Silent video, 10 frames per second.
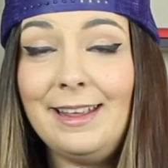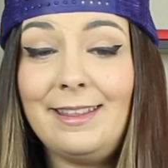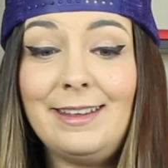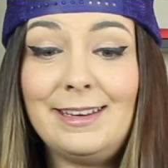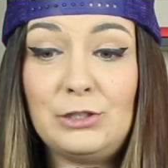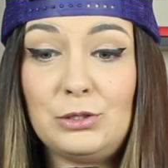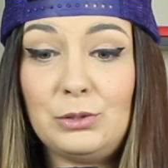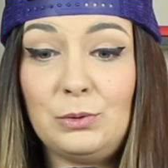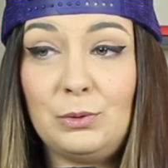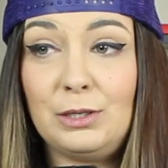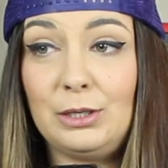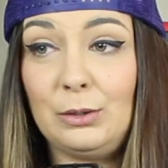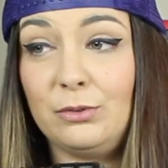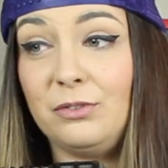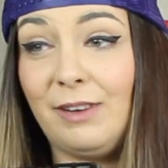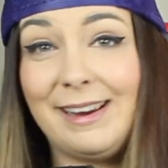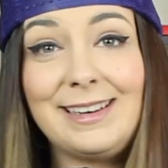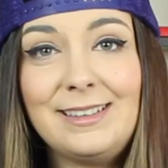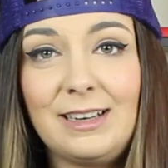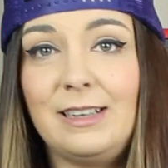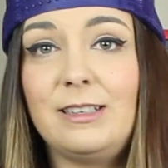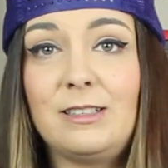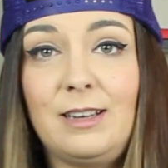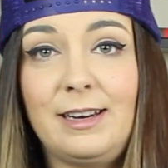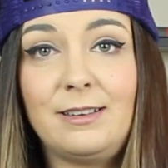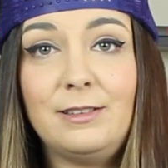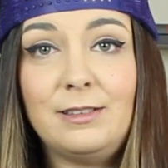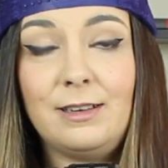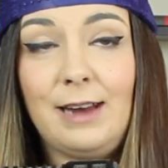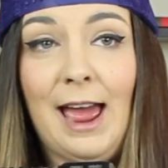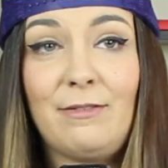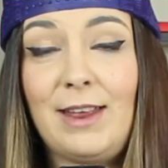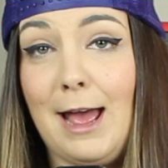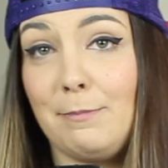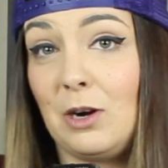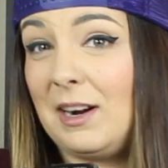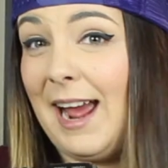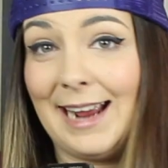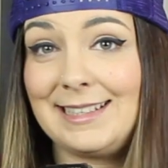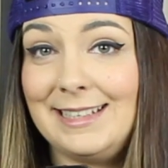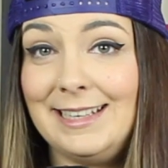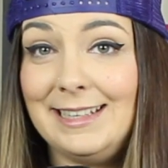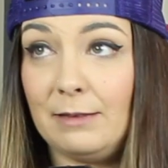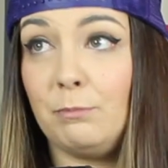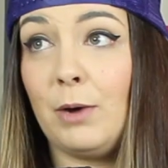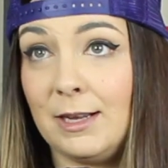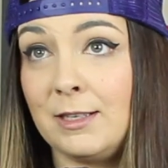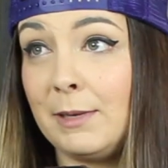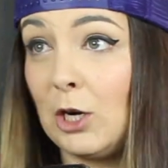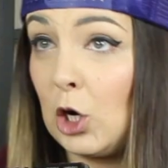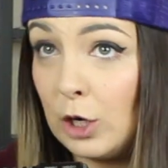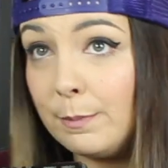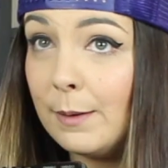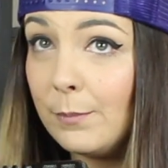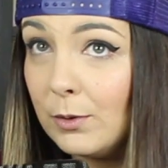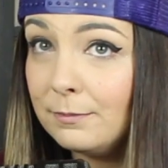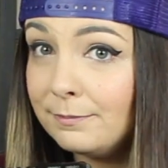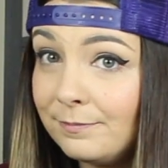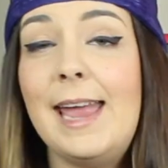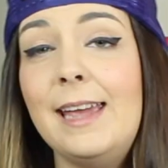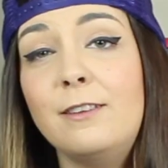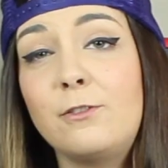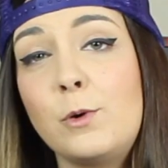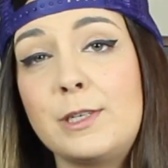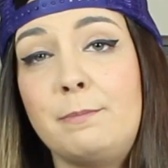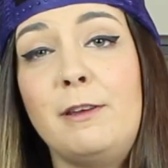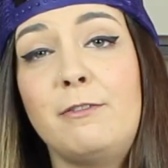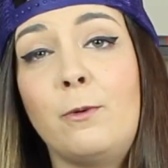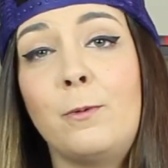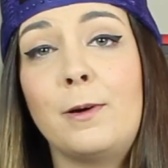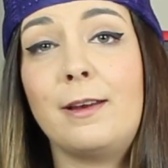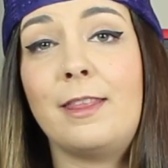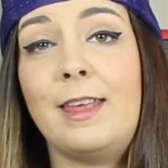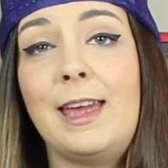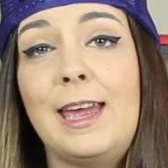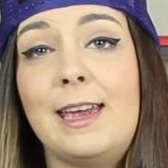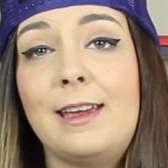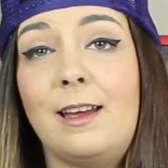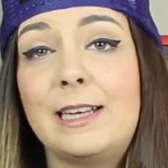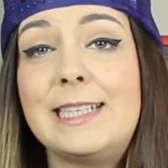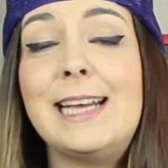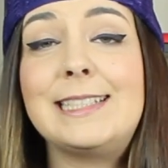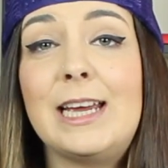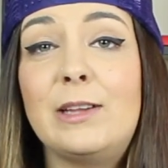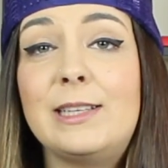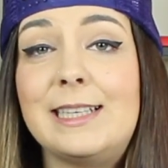than to, fight it and just like have it happen on accident and then possibly hurt people. And of course, before they take down